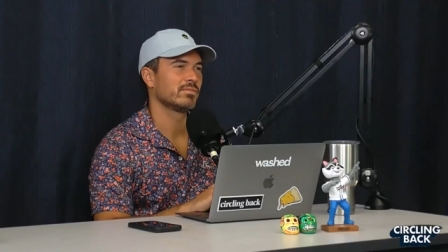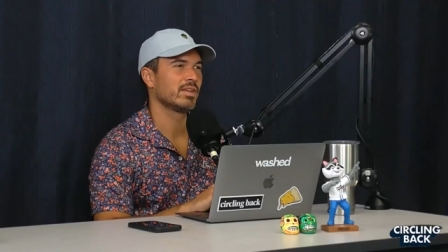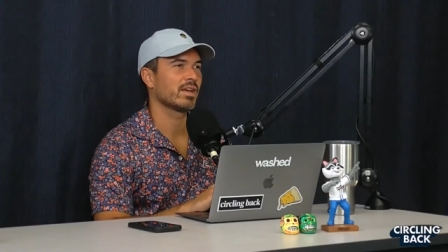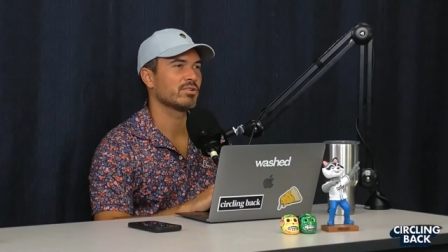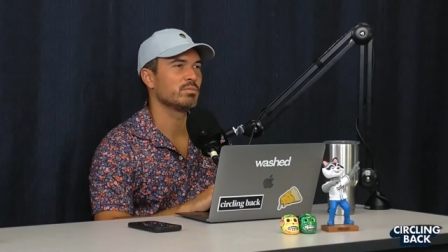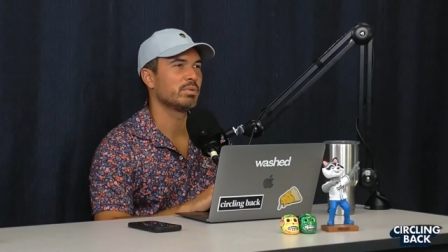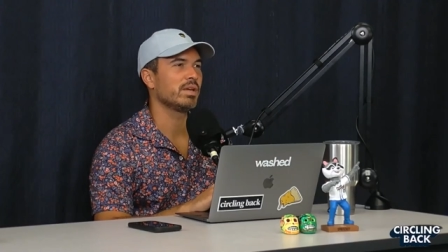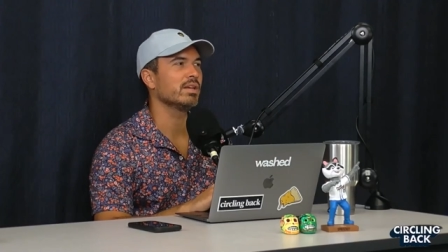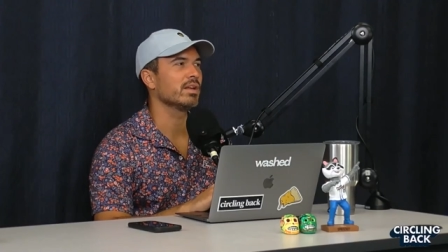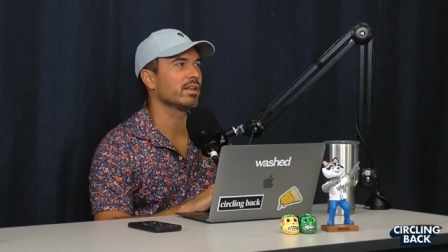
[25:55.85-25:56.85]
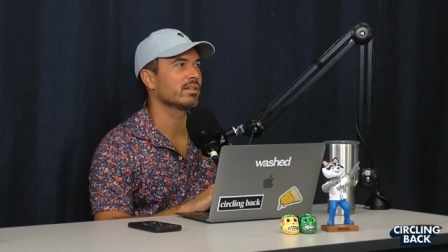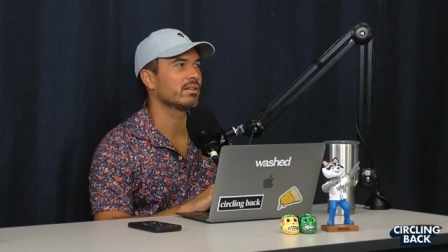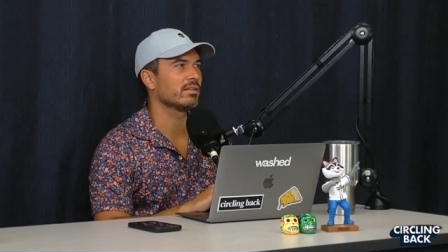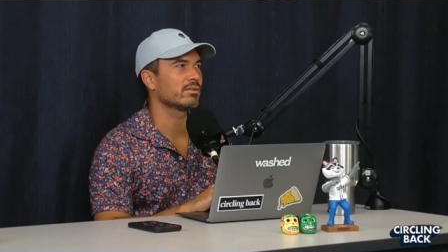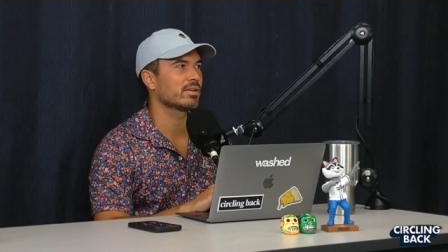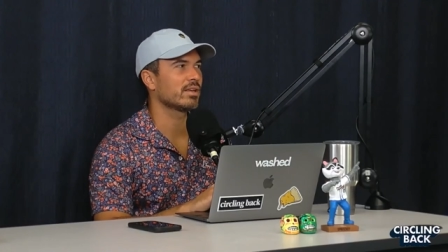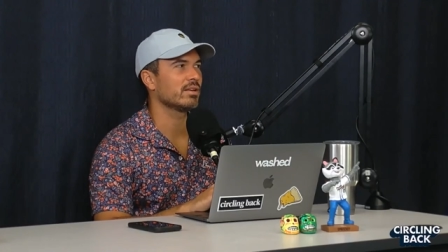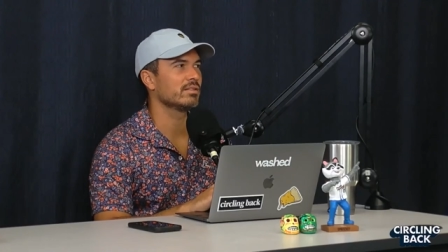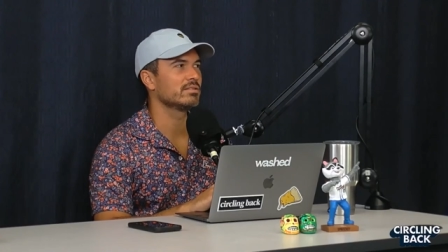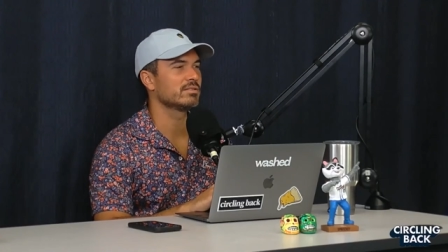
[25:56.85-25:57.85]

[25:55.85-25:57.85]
Yeah, because you pee in it like the little kids.